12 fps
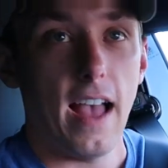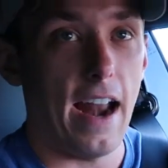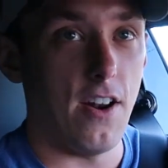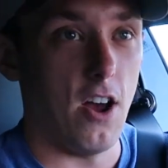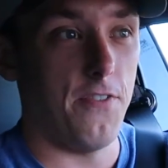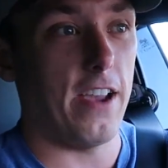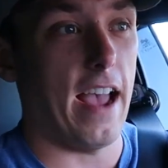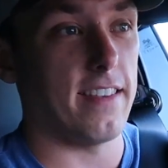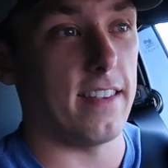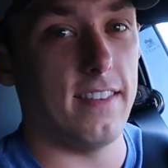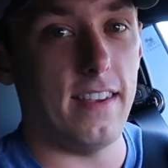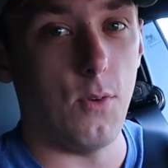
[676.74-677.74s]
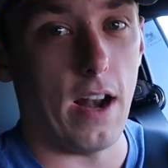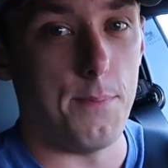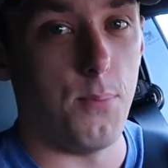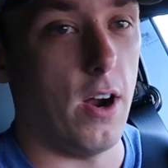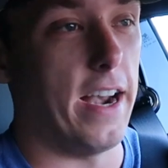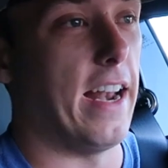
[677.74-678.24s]
I don't know if you guys can see what
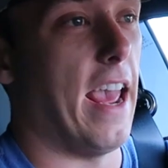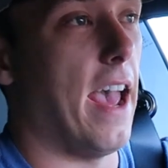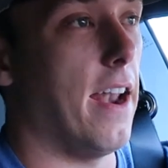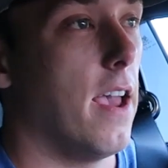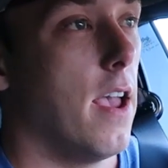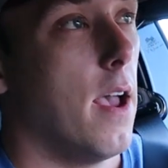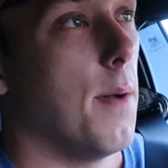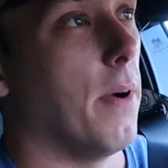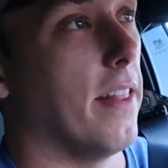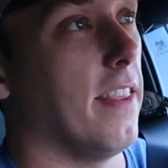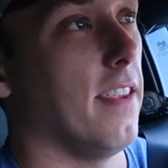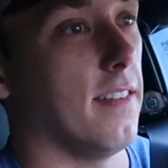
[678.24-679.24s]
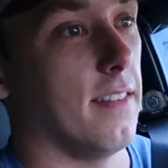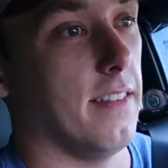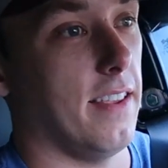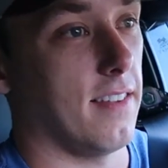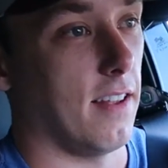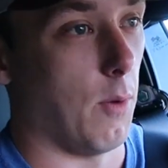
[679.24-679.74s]
I'm pointing at, but this
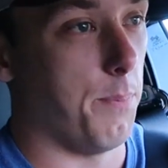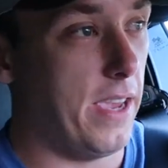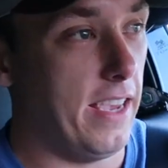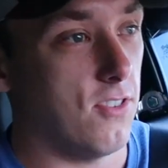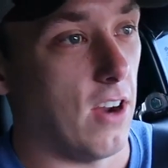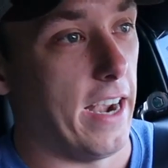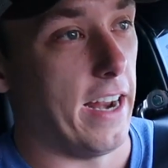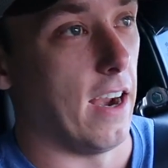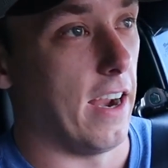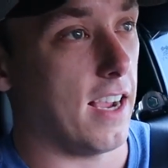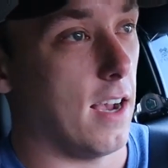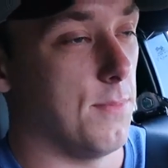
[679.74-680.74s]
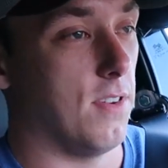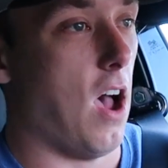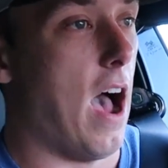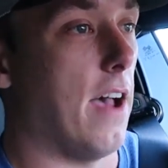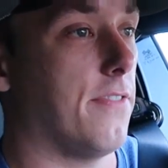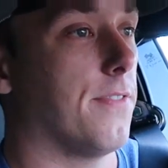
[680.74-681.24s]
little piece right here, it comes
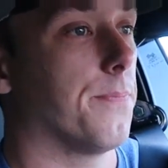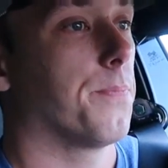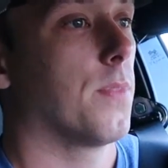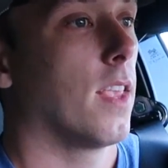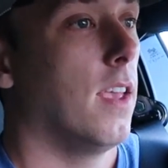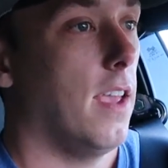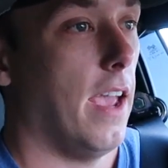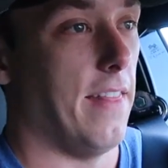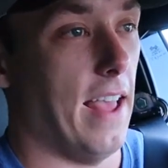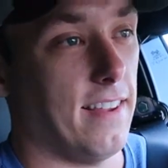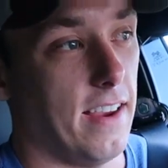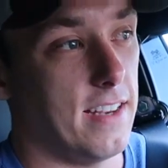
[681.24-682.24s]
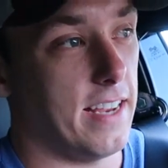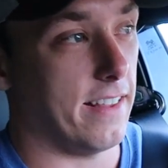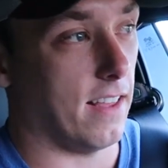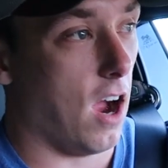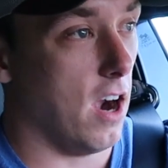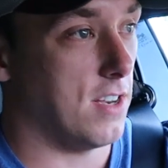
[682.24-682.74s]
off, and that's how you
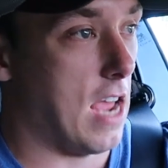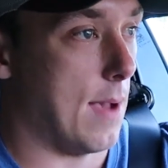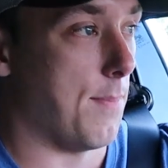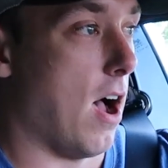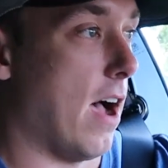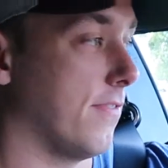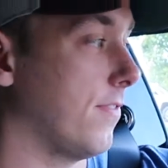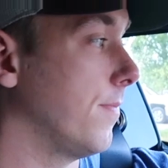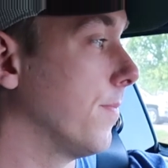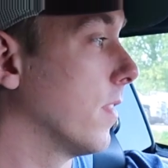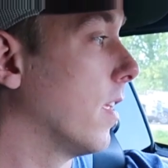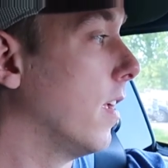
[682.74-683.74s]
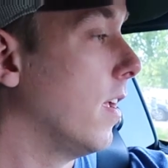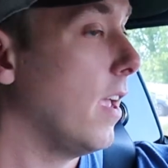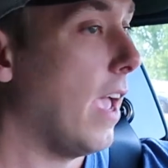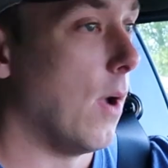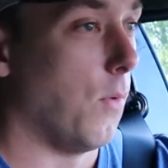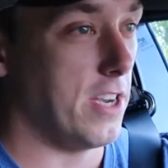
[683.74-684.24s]
take the hardtop off.
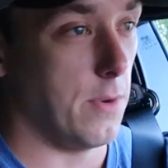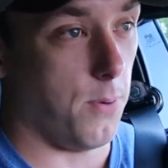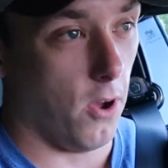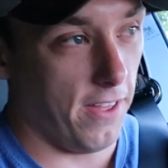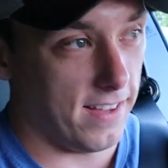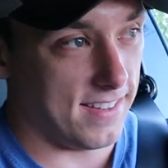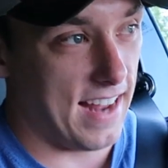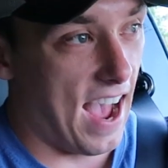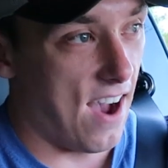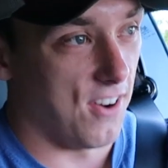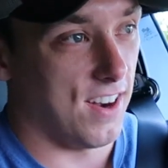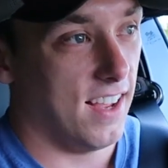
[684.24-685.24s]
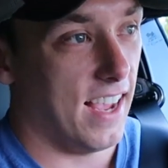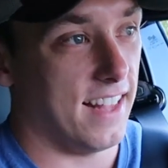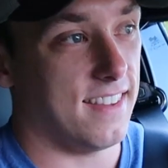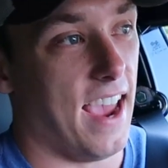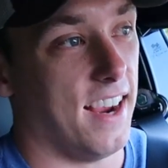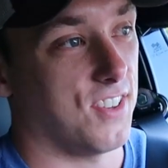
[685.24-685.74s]
And when you pull this down,
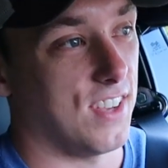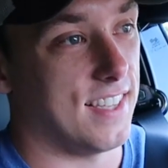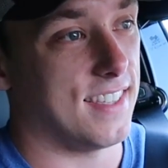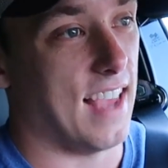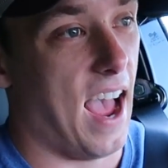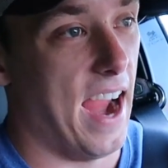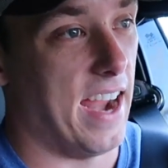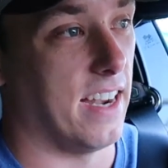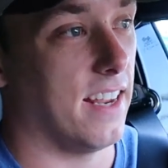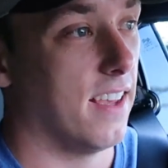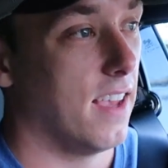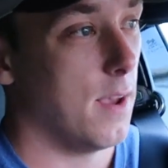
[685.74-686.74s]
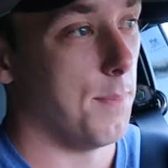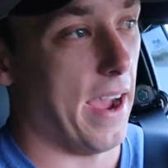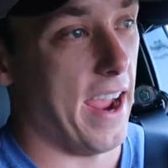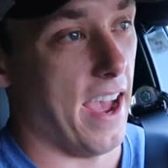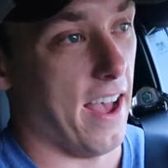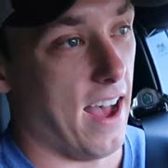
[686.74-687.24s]
it's actually signed
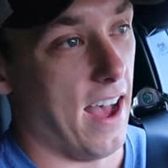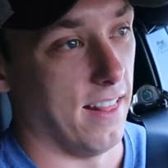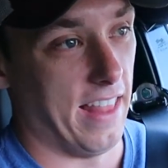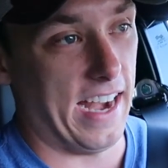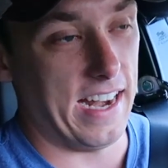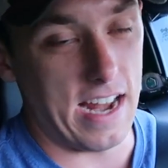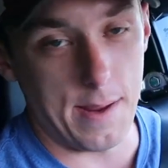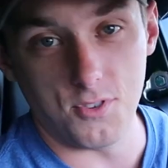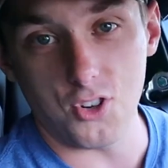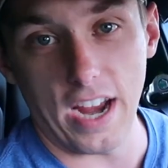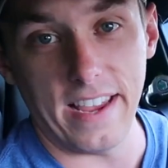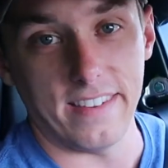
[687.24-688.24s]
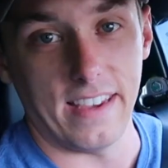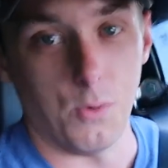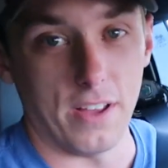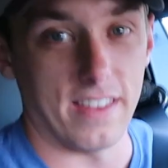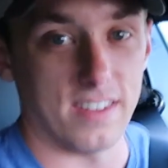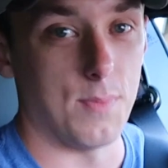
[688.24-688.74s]
by a lady named Tracy
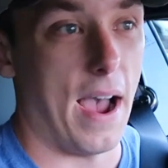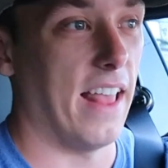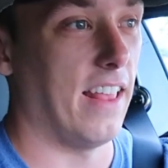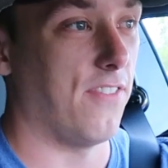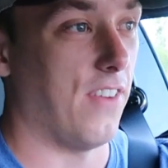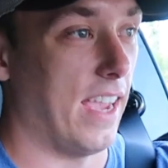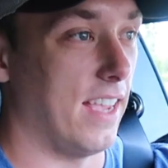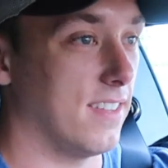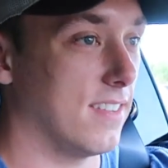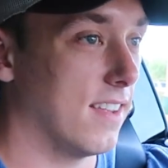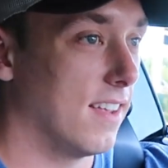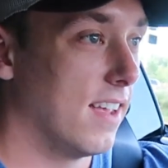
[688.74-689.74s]
with a smiley face.